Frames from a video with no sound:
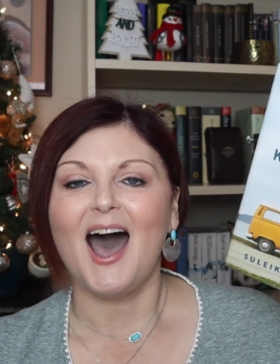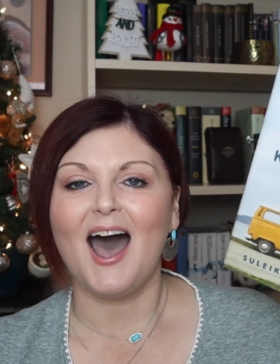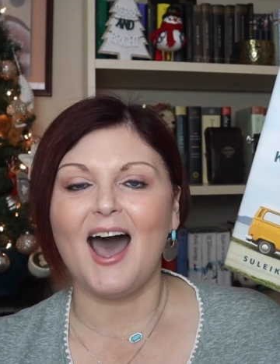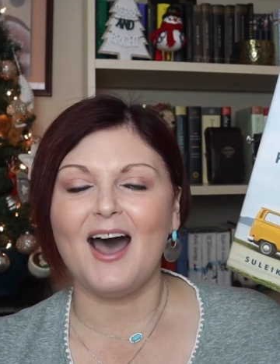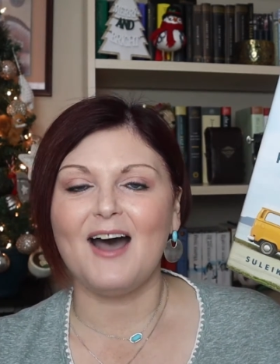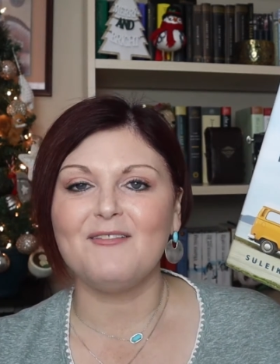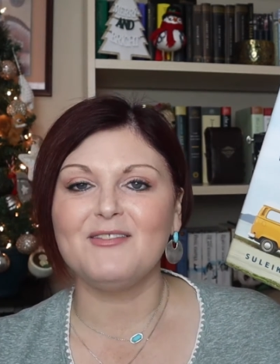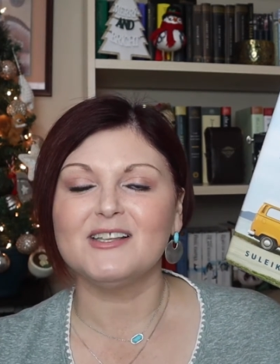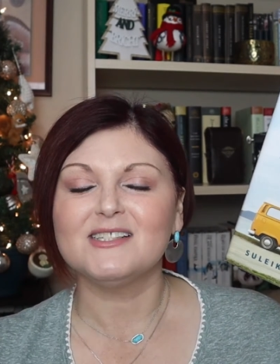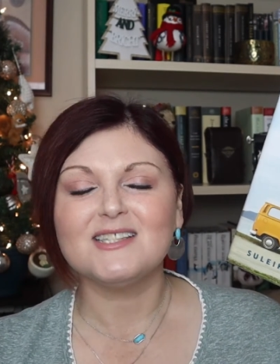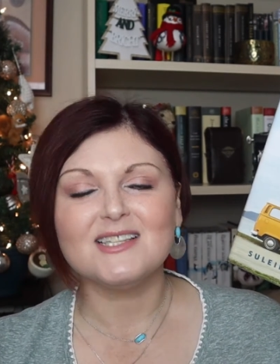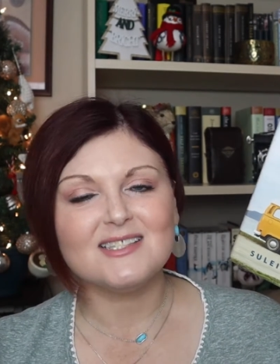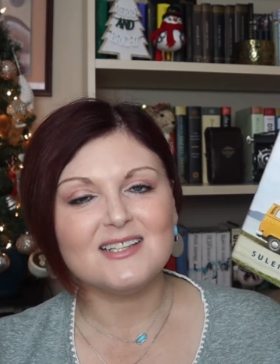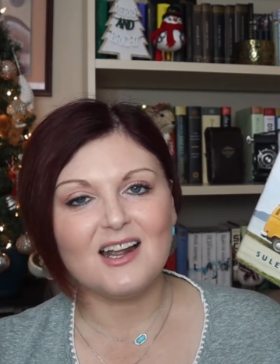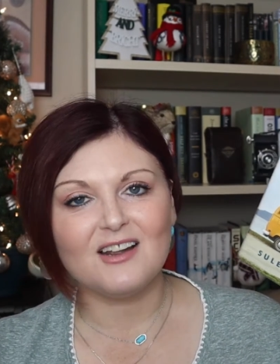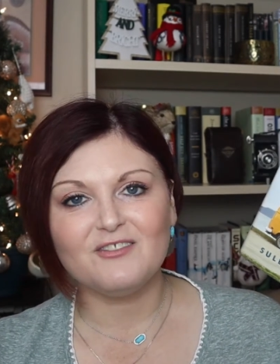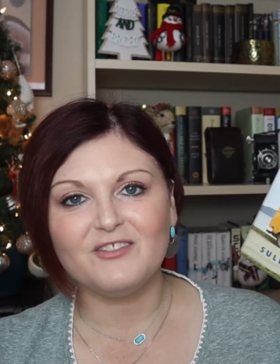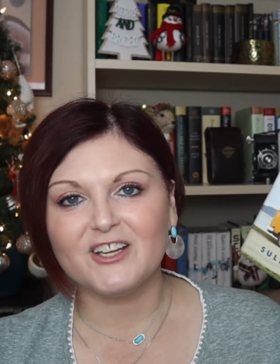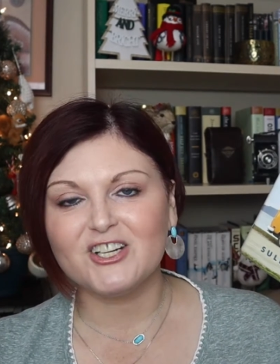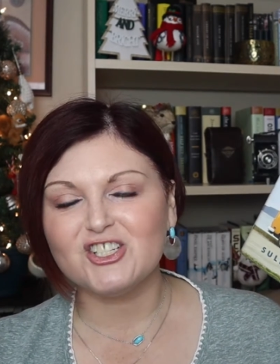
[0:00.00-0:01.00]
This is a
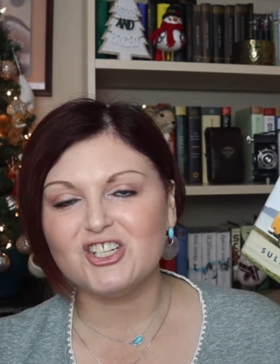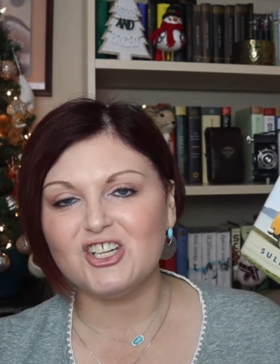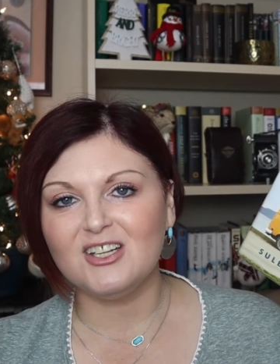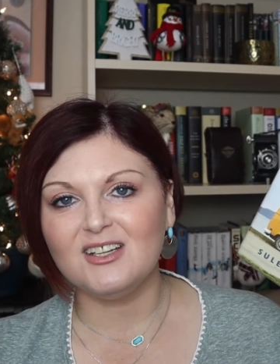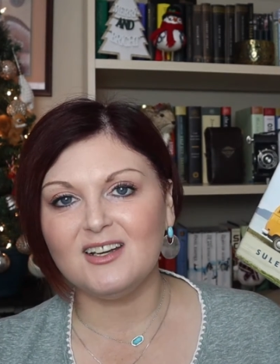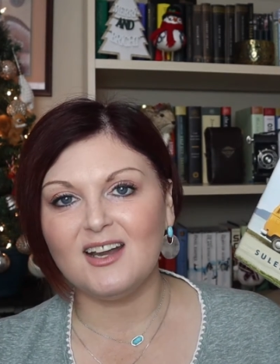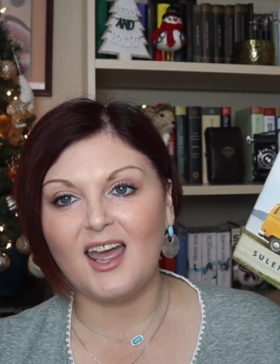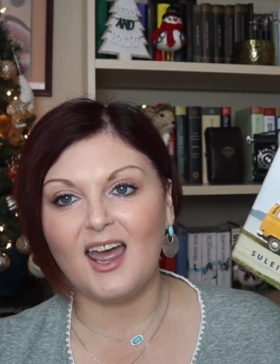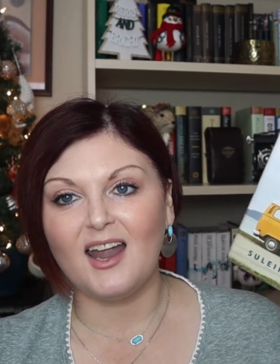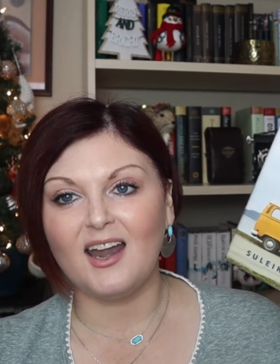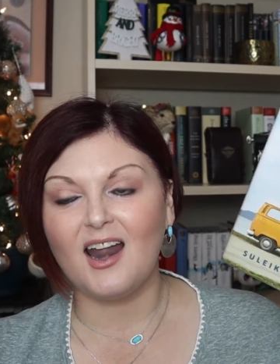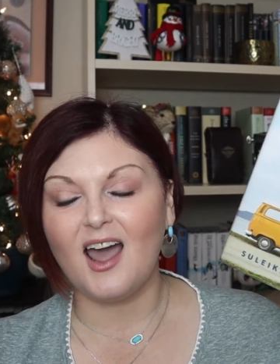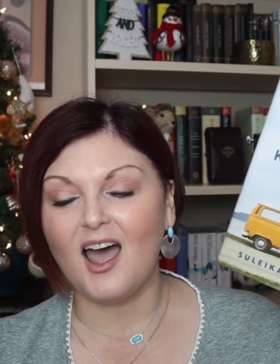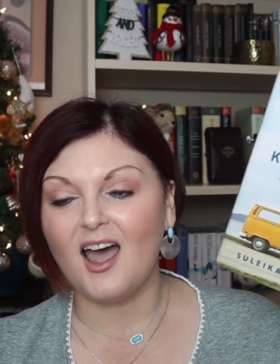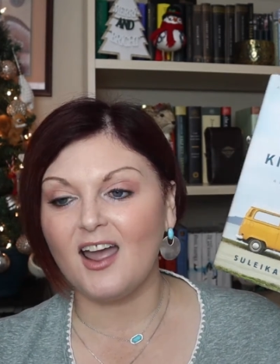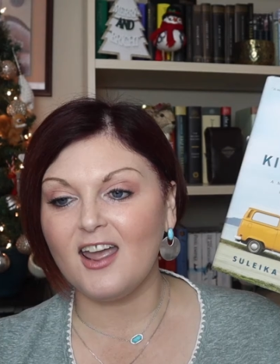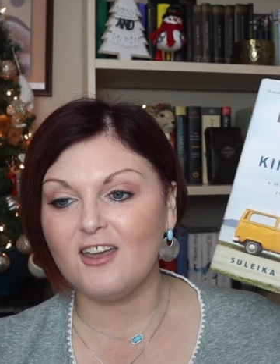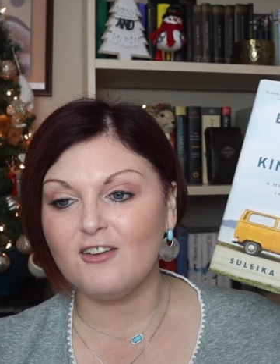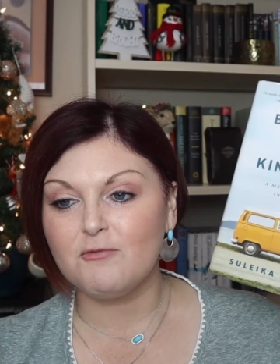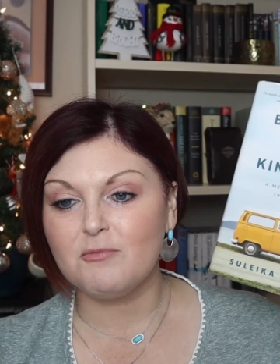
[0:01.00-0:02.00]
nonfiction, and
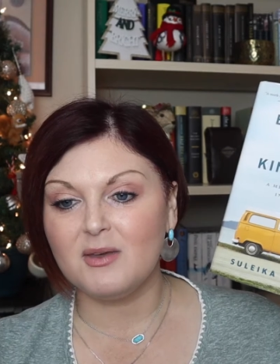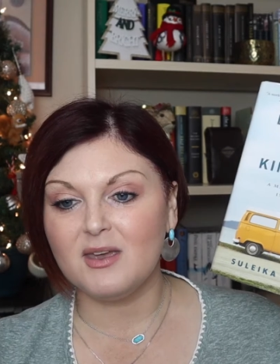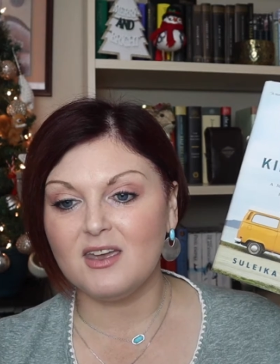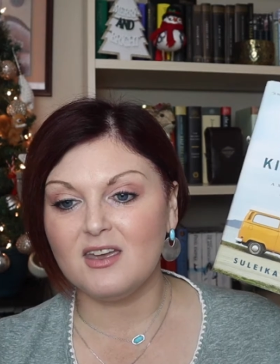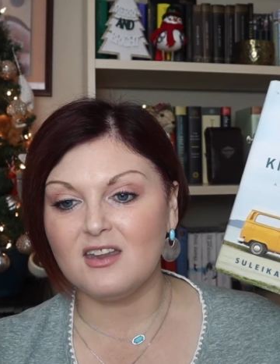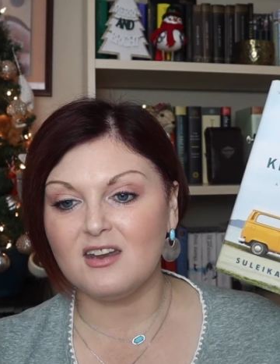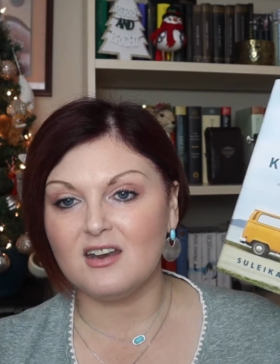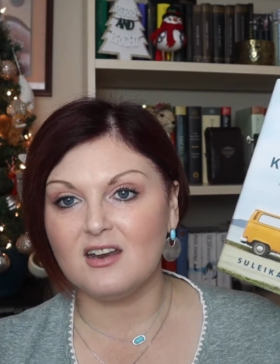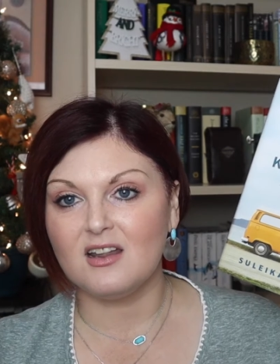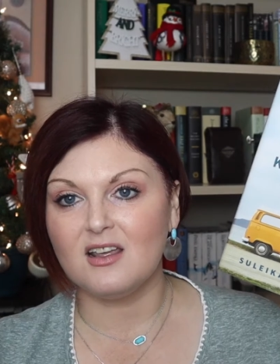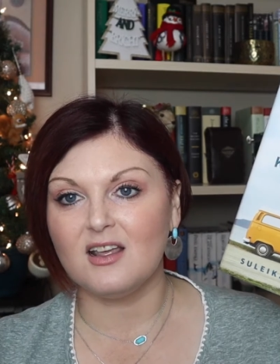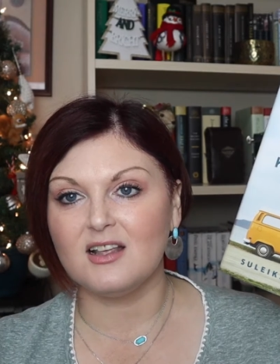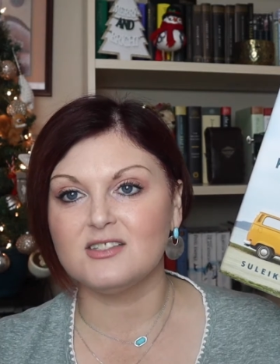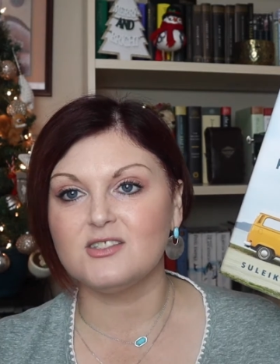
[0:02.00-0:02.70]
I have been,